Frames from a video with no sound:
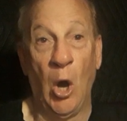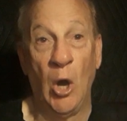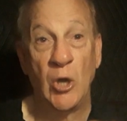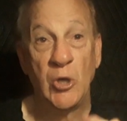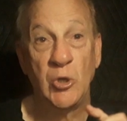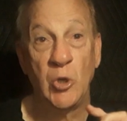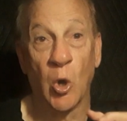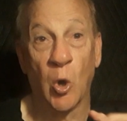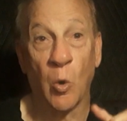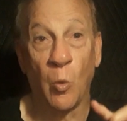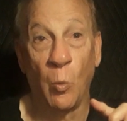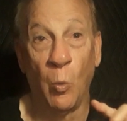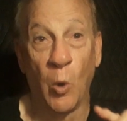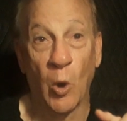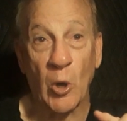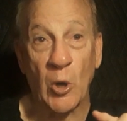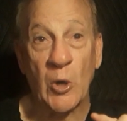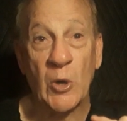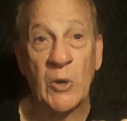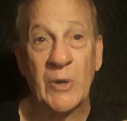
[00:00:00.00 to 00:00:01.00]
Your
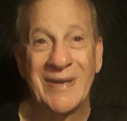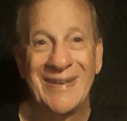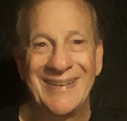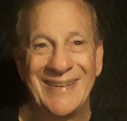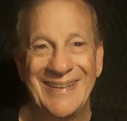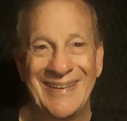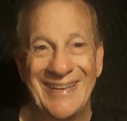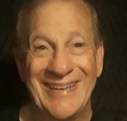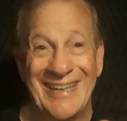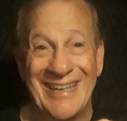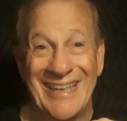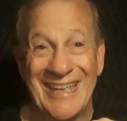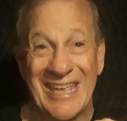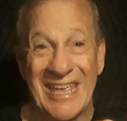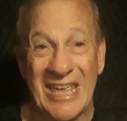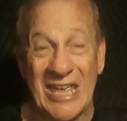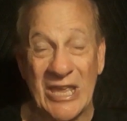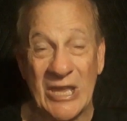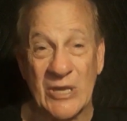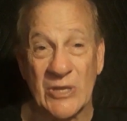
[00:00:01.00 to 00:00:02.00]
word
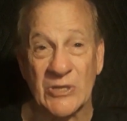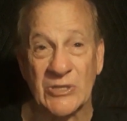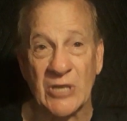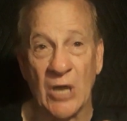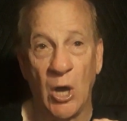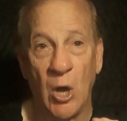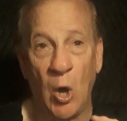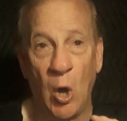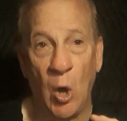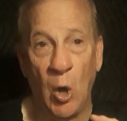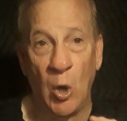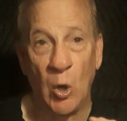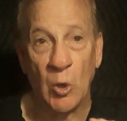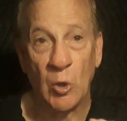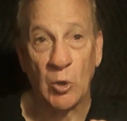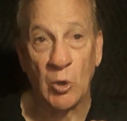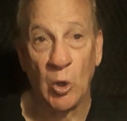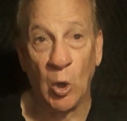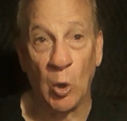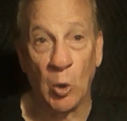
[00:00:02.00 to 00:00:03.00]
is
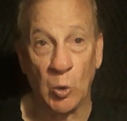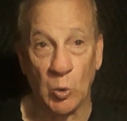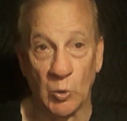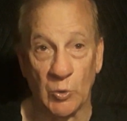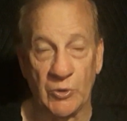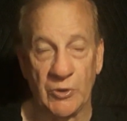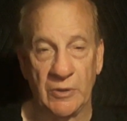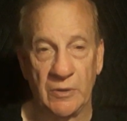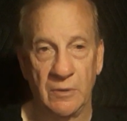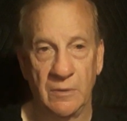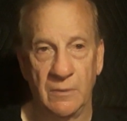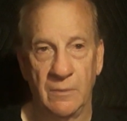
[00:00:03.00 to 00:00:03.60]
gold.